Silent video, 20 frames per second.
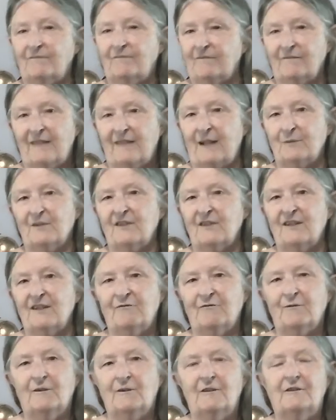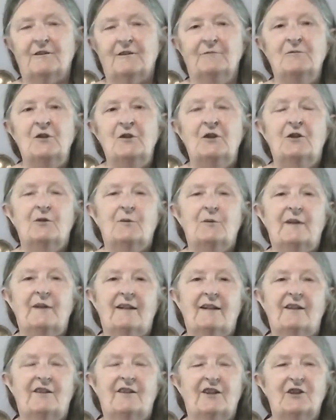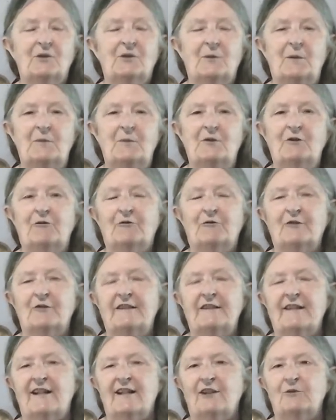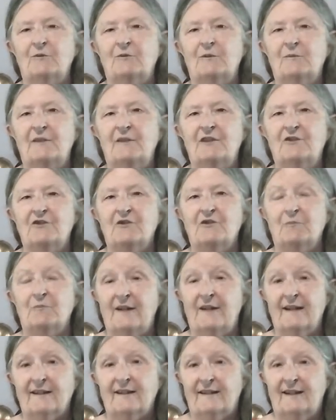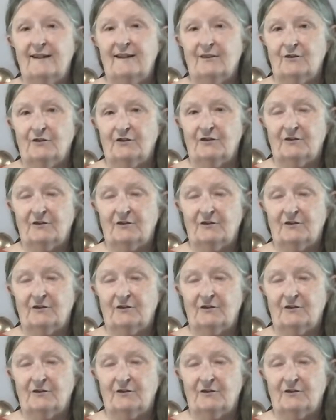was it for her. We had another woman who freaked out when we used black candles.